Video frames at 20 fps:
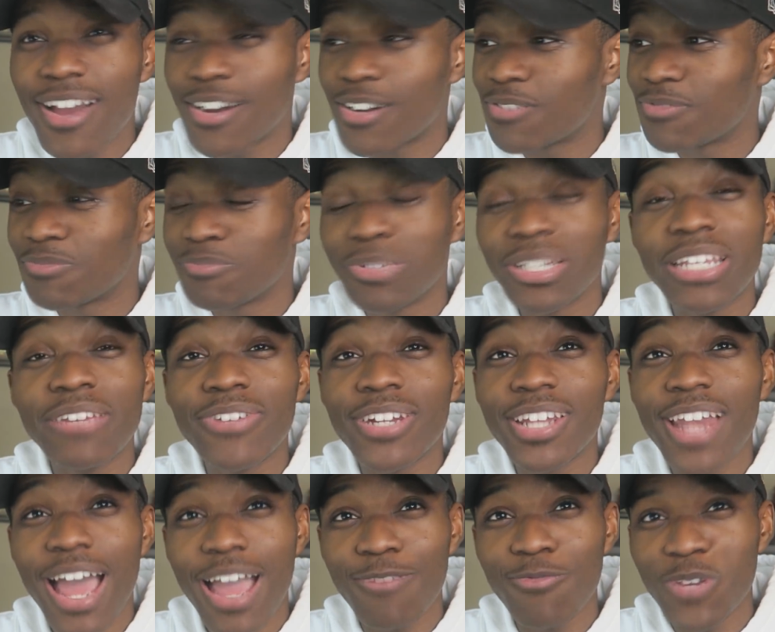Yeah,
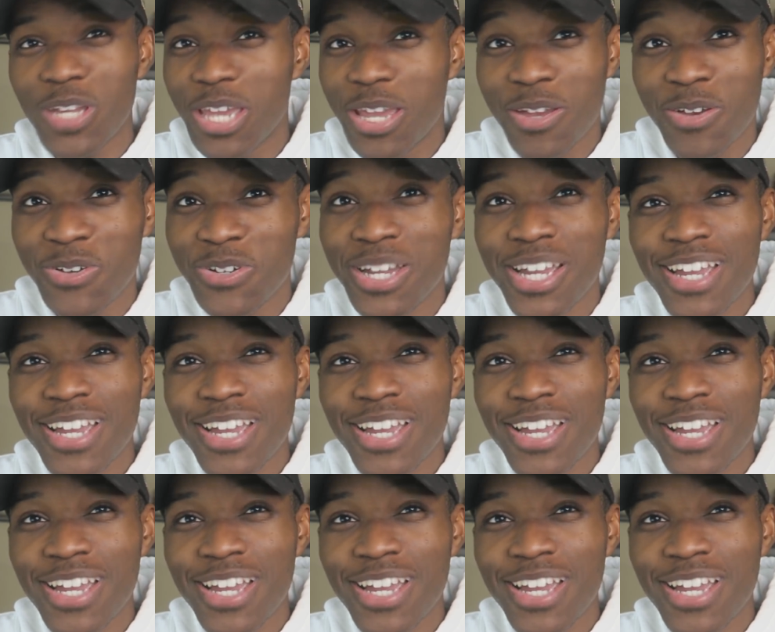believe it or not, we